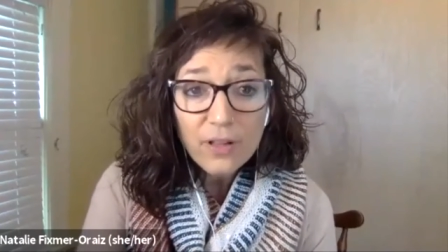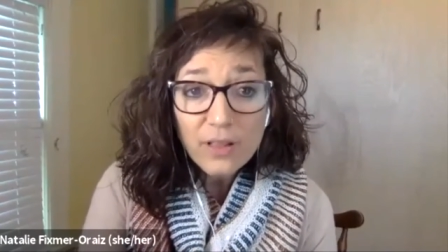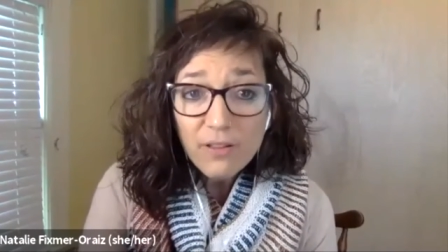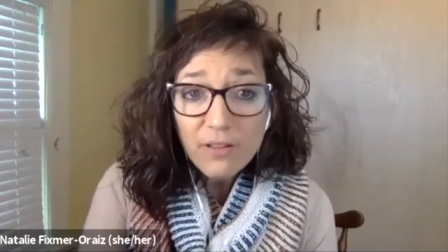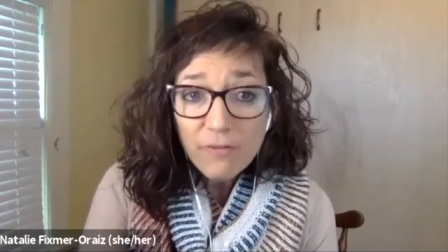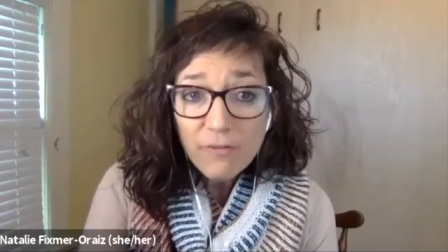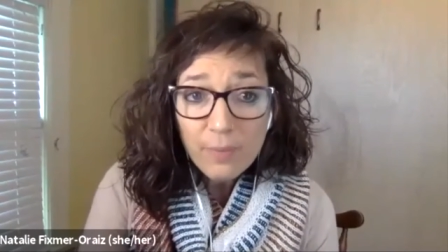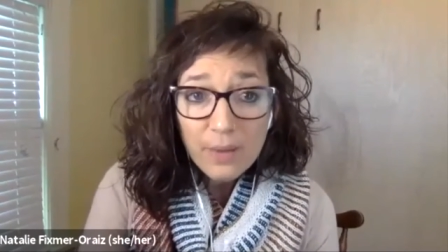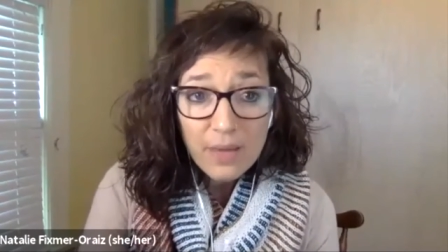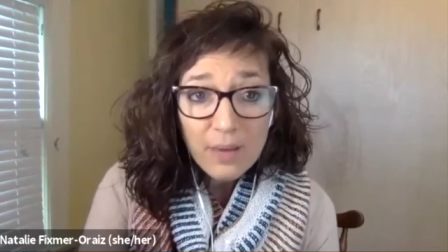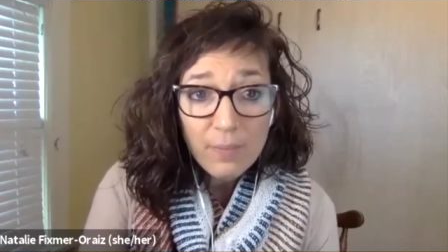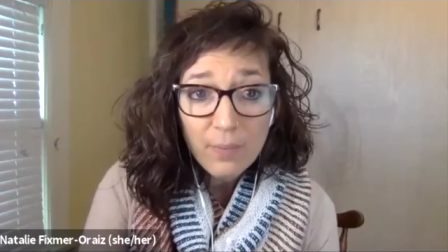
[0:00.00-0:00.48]
full
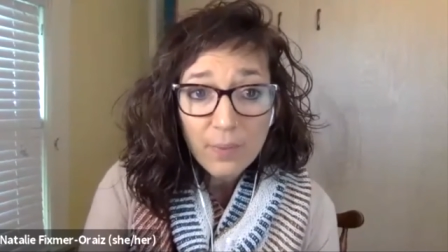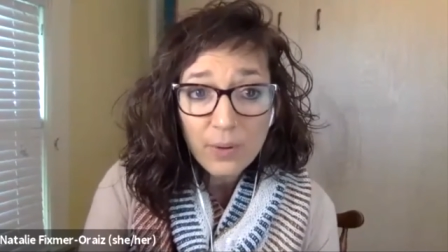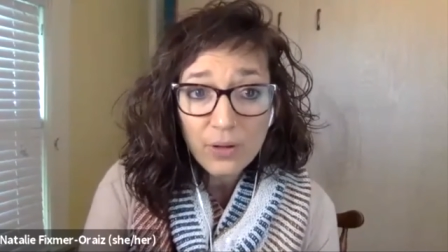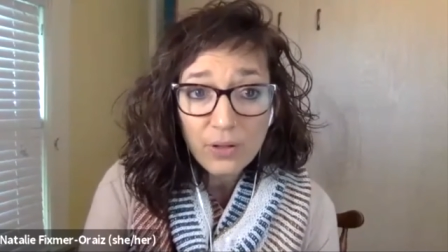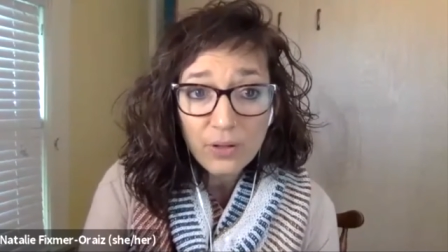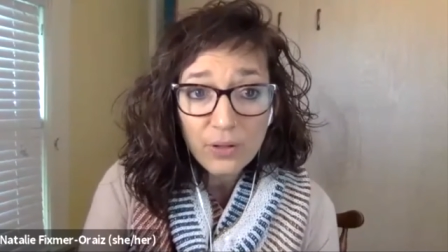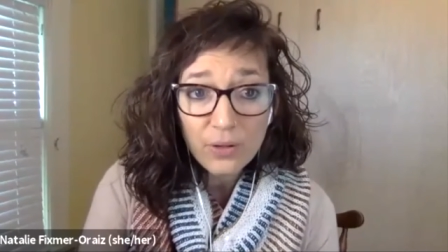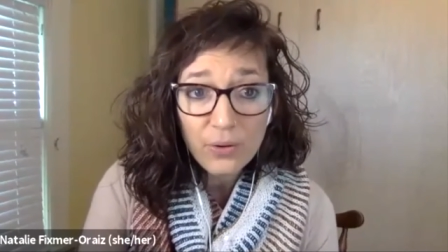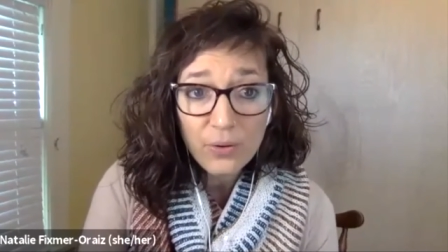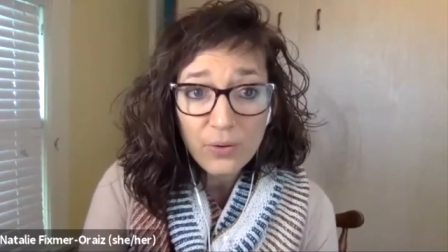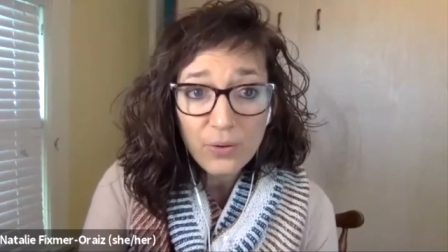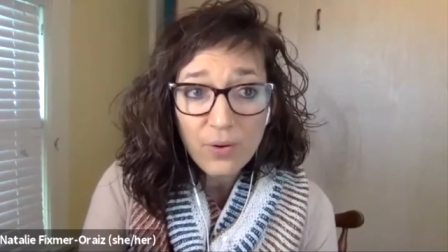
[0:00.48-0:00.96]
of
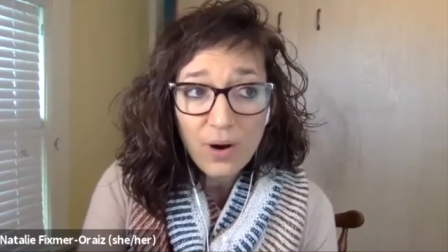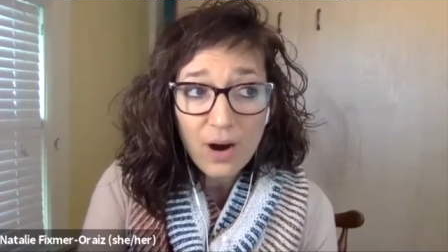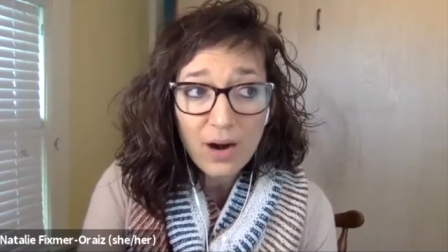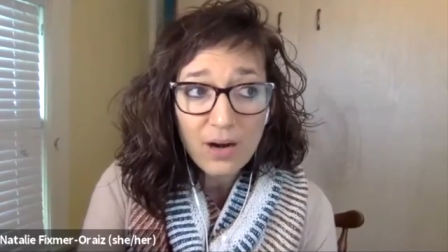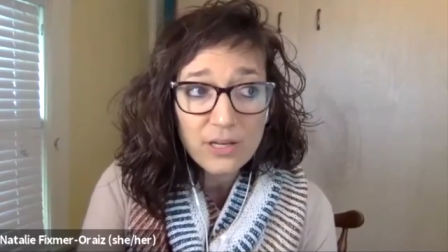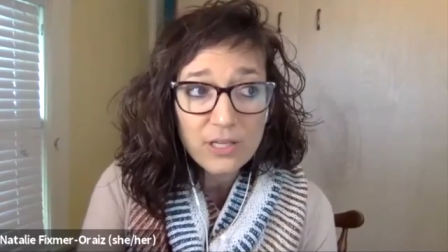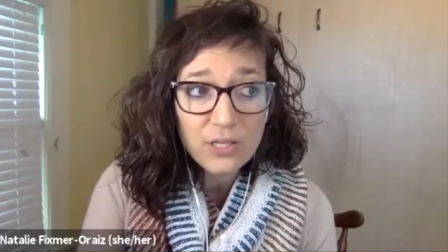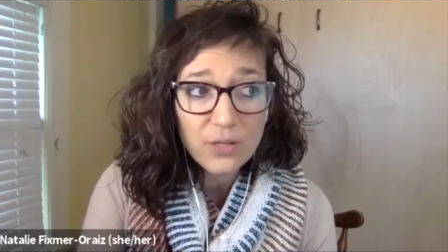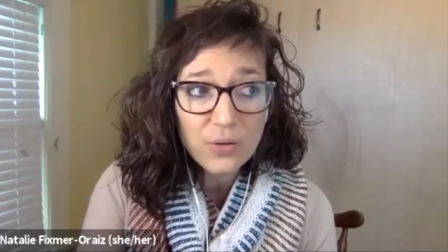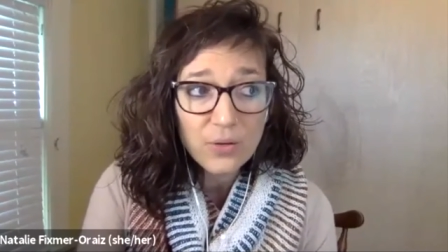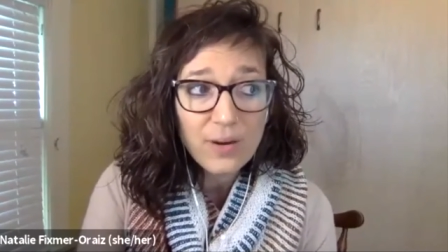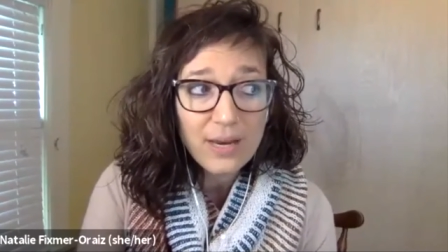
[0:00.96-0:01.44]
people who
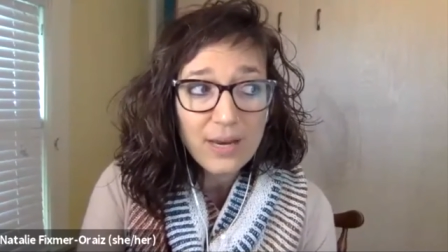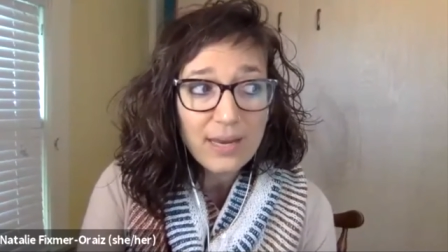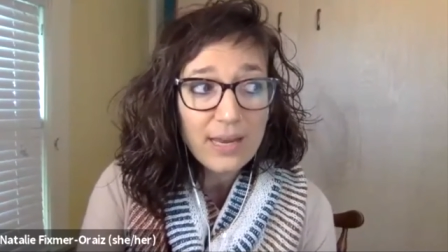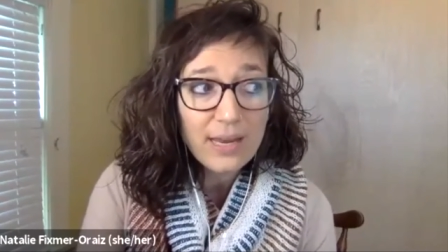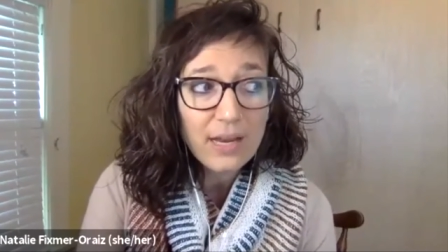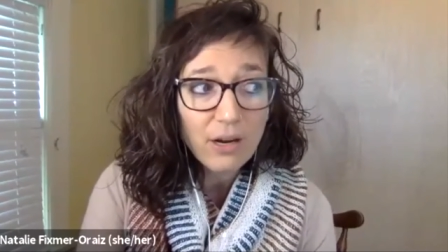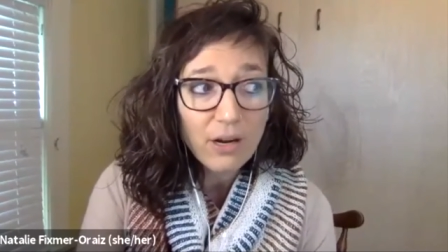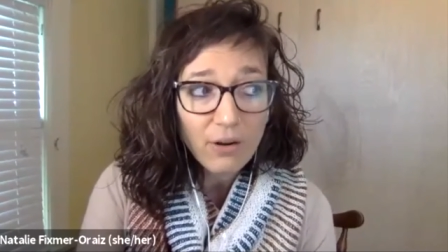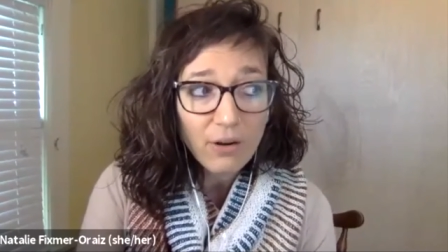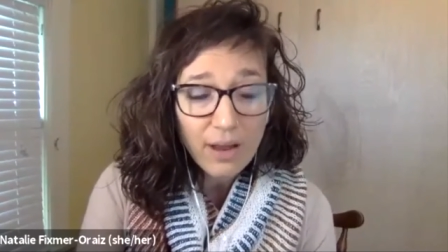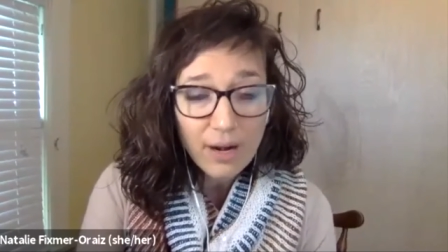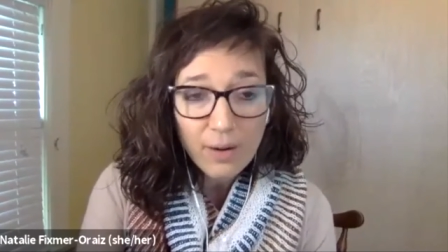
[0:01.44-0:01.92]
are doing
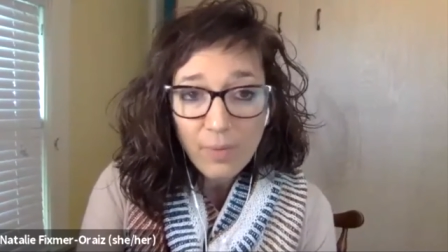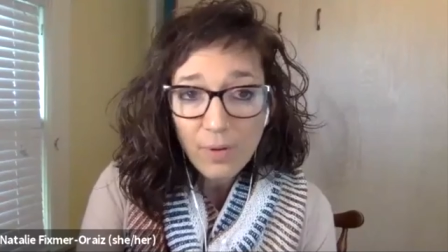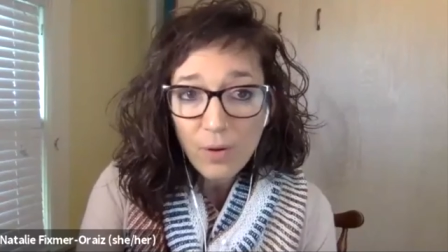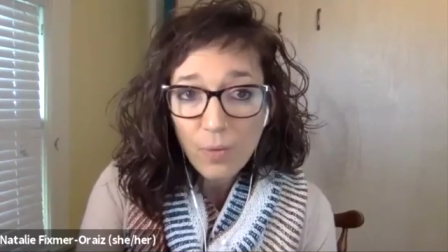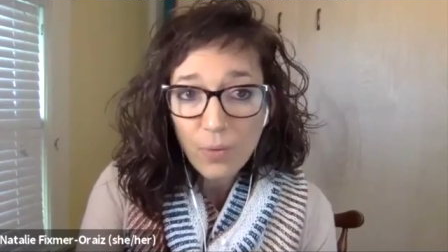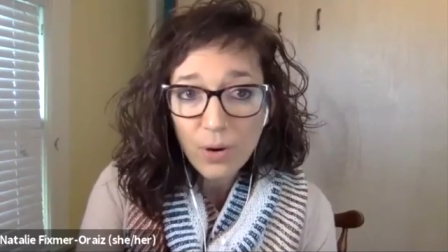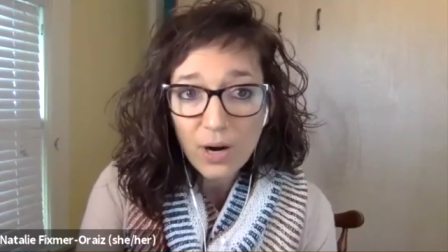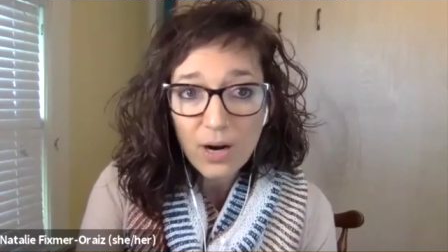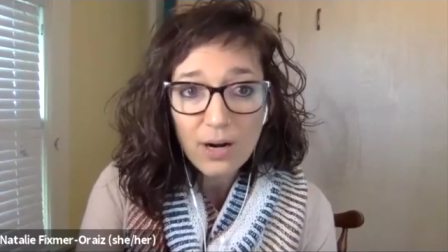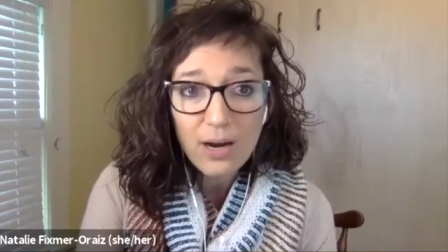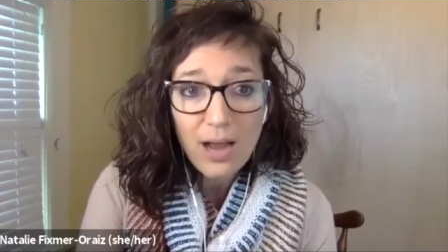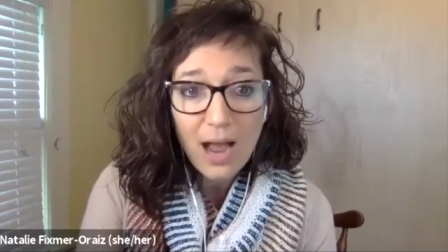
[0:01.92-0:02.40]

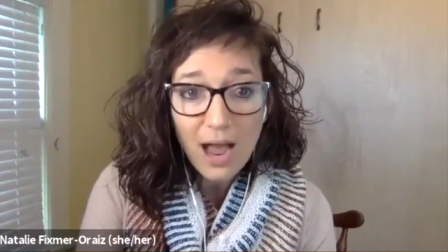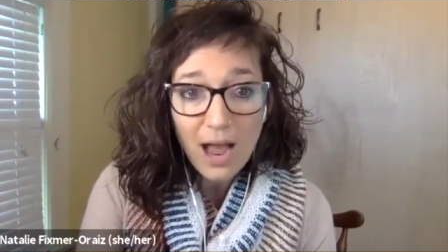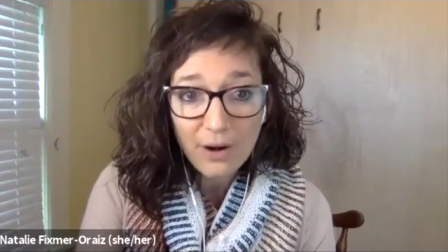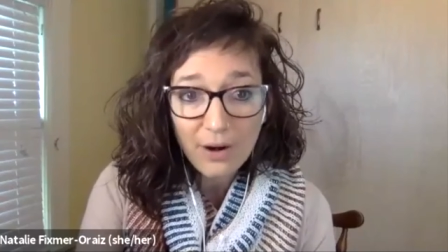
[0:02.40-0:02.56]
incredible work